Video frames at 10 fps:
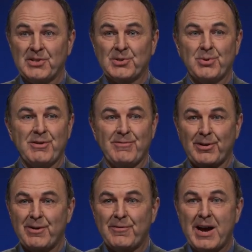This went
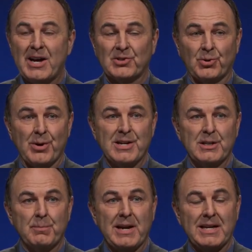very fast. Great
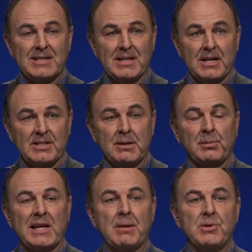debate. Uh, Tim
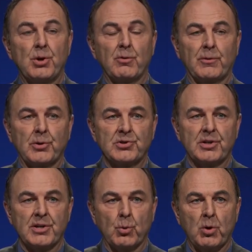Lamb, you go first
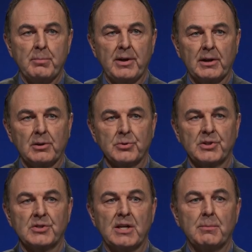on your one-minute
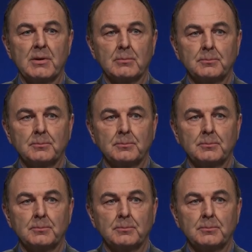closing statement.